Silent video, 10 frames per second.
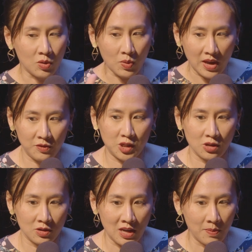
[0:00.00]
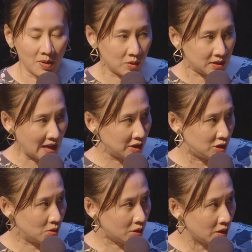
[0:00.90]
You wave to your neighbor. Was
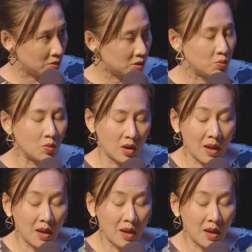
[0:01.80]
that too close?